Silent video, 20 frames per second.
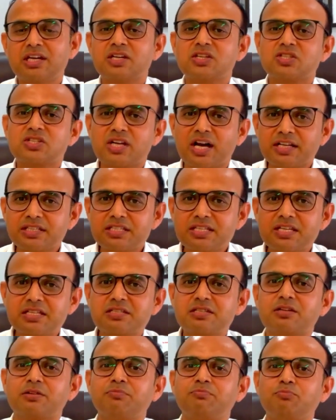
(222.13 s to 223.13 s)
chances
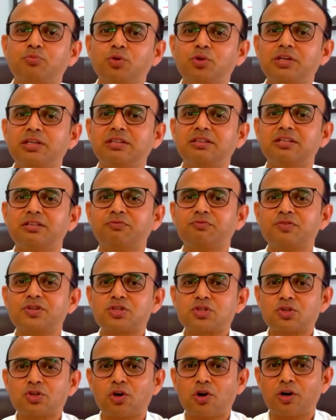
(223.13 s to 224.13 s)
of doing the
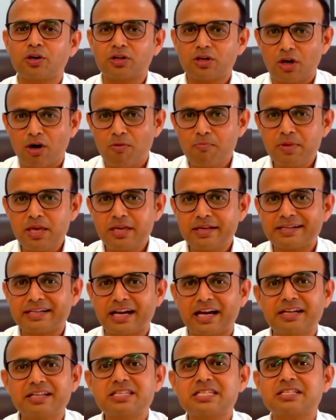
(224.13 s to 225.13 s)
fistulotomy,
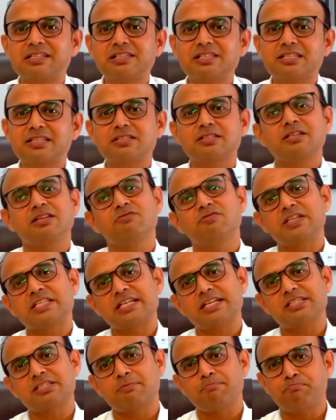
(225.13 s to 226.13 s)
traditional surgery which
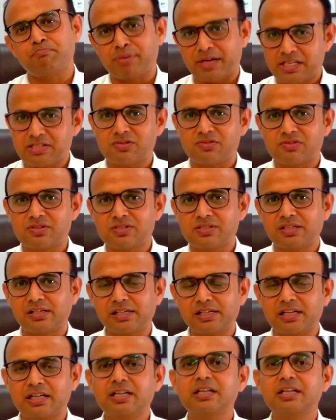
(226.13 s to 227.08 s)
has the best result,